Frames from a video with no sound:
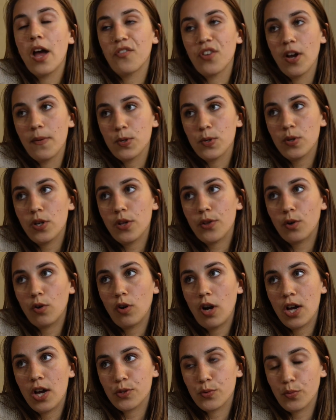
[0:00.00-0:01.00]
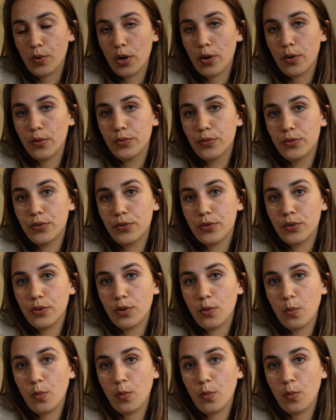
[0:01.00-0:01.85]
I've come to another crossroads,